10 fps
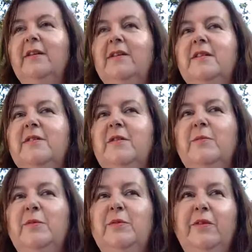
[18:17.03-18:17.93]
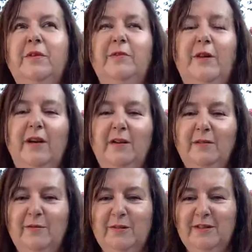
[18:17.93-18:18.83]
start moving
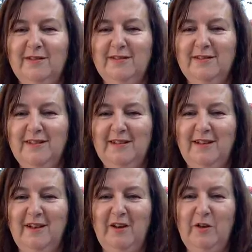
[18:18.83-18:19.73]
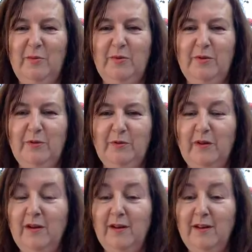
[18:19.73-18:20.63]
around, open your
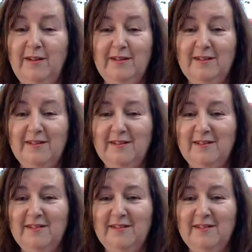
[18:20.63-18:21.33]
eyes,